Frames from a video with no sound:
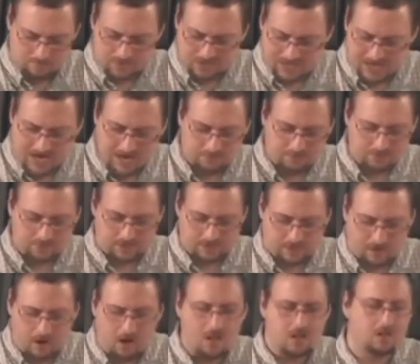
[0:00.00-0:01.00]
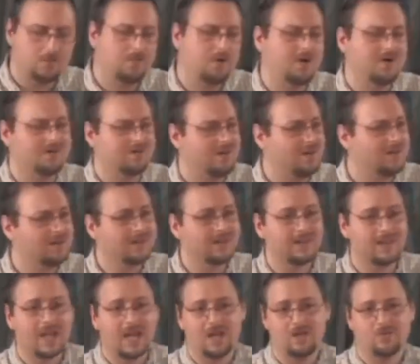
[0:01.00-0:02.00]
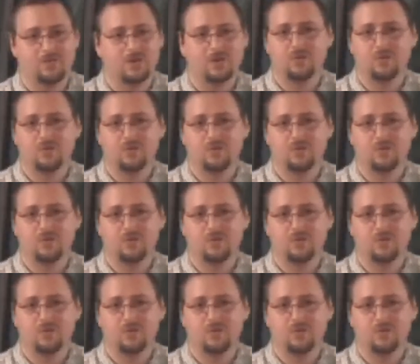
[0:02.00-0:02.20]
be able to call upon all of that.